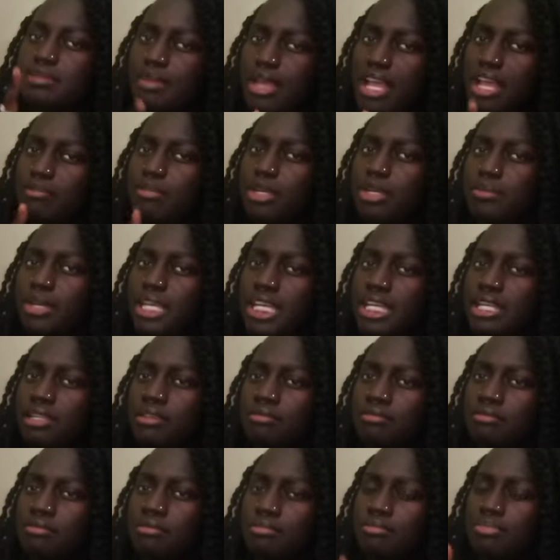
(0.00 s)
Mammy
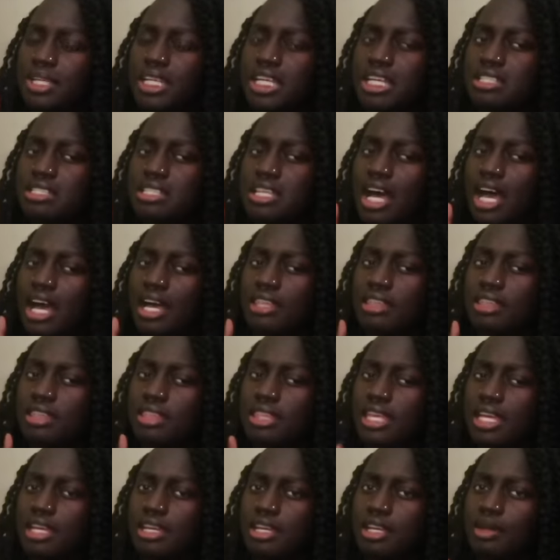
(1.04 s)
meme, because I
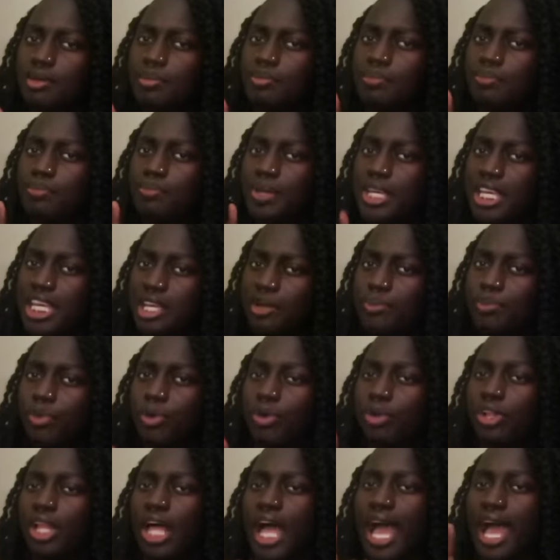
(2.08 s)
think
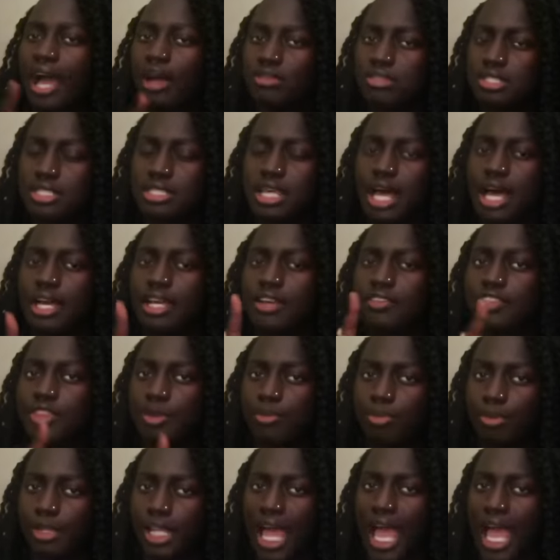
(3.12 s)
people outside of the
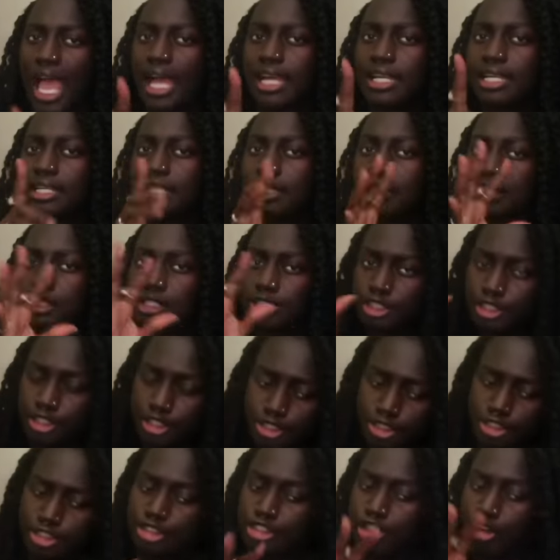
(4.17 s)
black
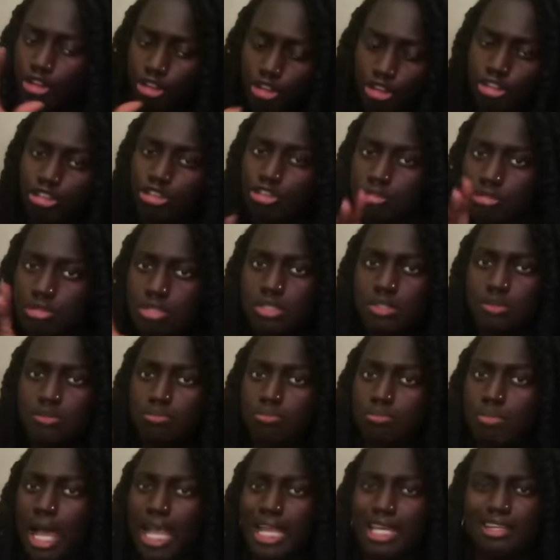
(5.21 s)
circles
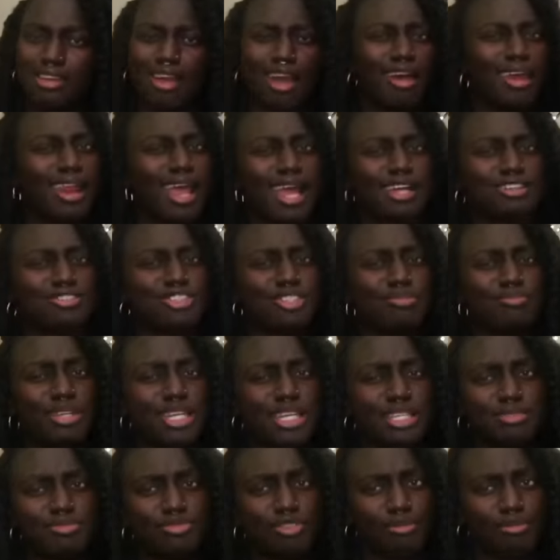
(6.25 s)
might not actually be
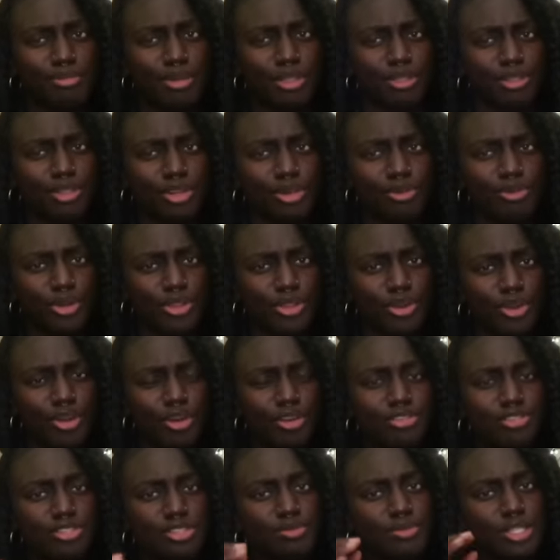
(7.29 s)
as familiar with
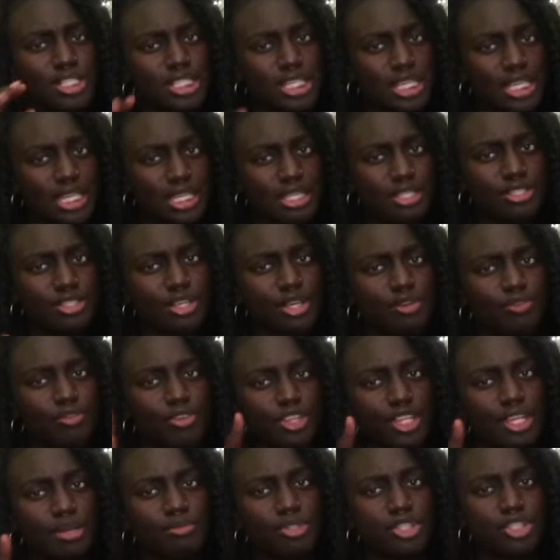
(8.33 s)
her, so it's easier for
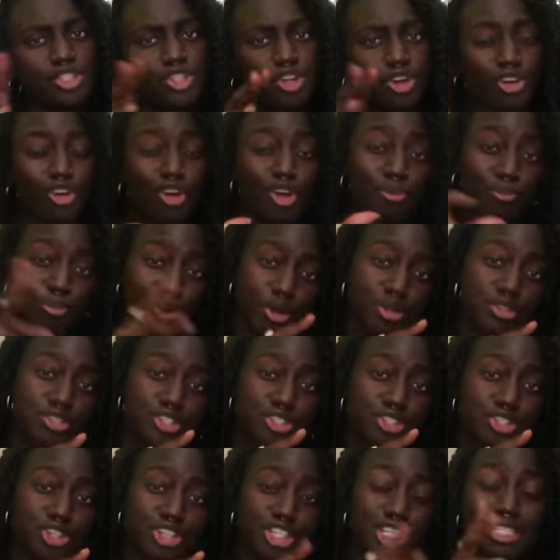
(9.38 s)
them to turn her
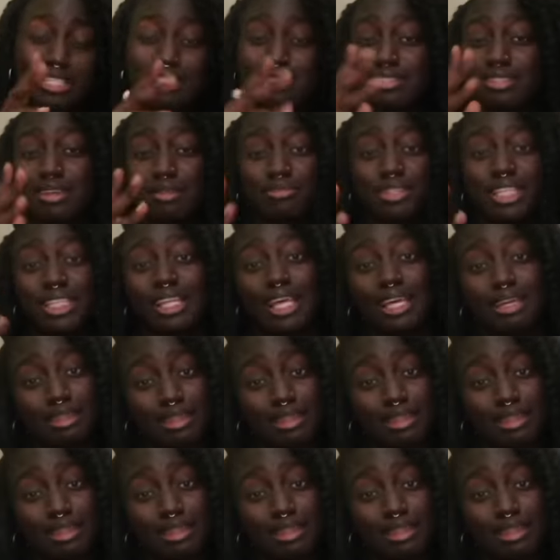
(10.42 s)
personhood into something like